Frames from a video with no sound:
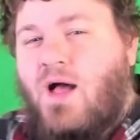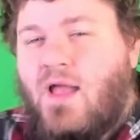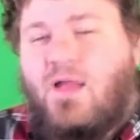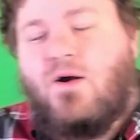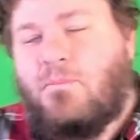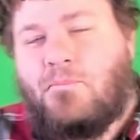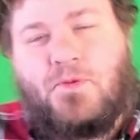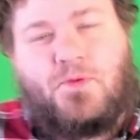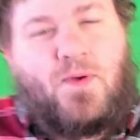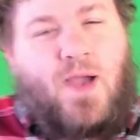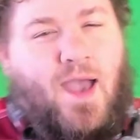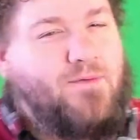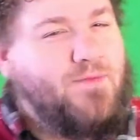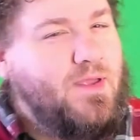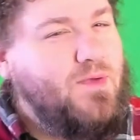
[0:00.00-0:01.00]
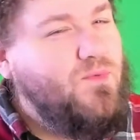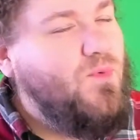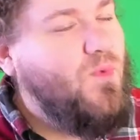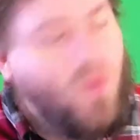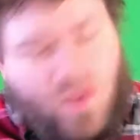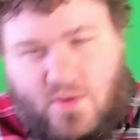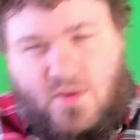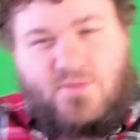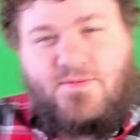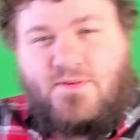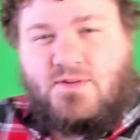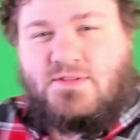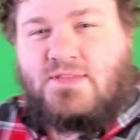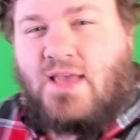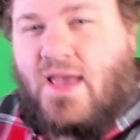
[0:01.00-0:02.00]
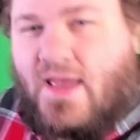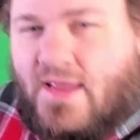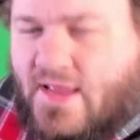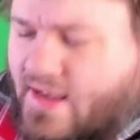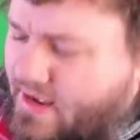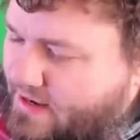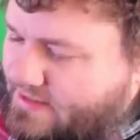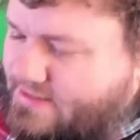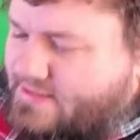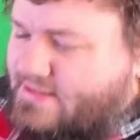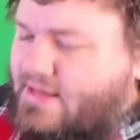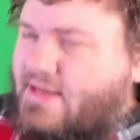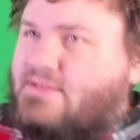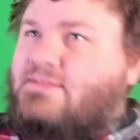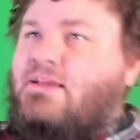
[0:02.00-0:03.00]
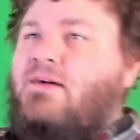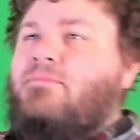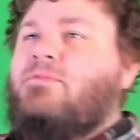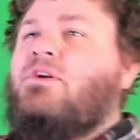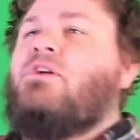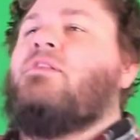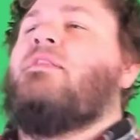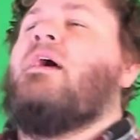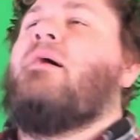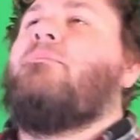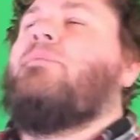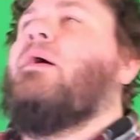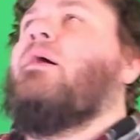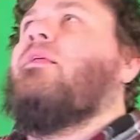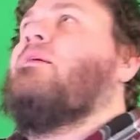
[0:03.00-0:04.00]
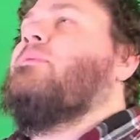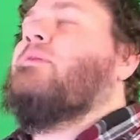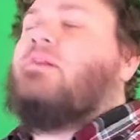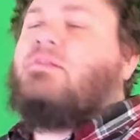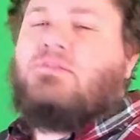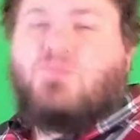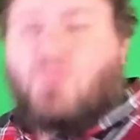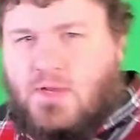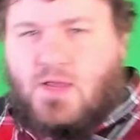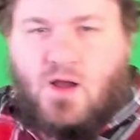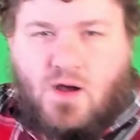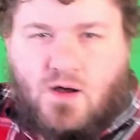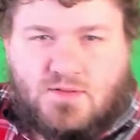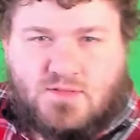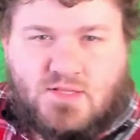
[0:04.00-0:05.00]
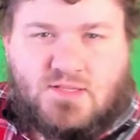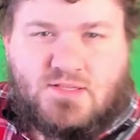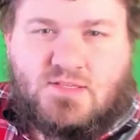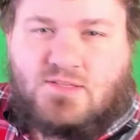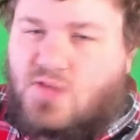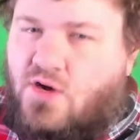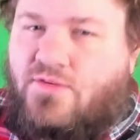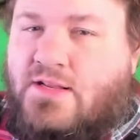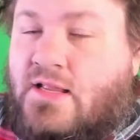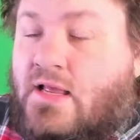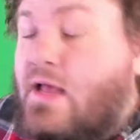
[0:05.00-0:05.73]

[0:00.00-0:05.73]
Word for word: I hope you have a wonderful day and get something good in that belly because we all deserve it.